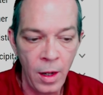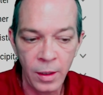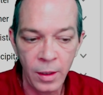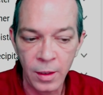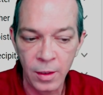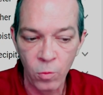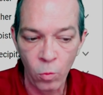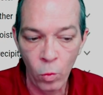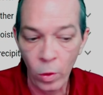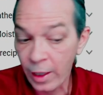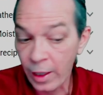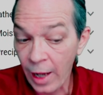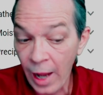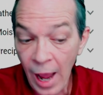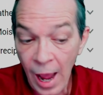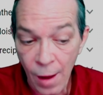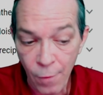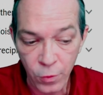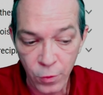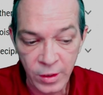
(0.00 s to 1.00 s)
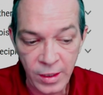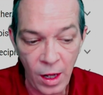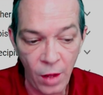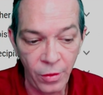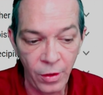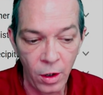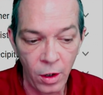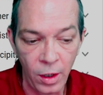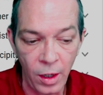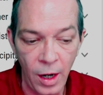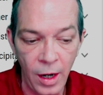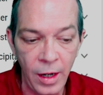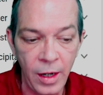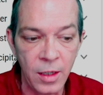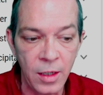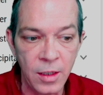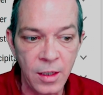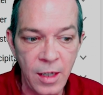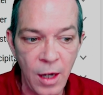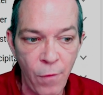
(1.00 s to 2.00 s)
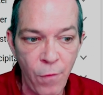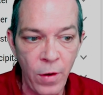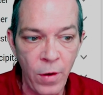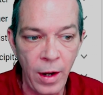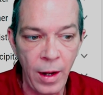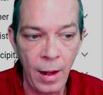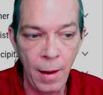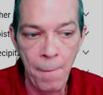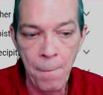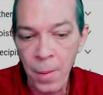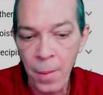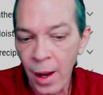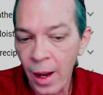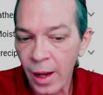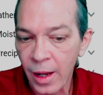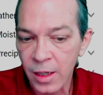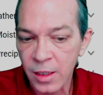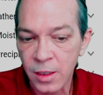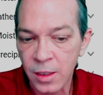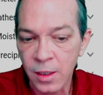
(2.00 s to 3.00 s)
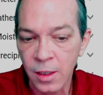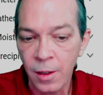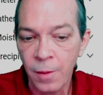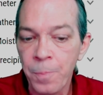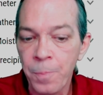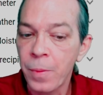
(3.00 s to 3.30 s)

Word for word: to what they have for South Carolina, because different impacts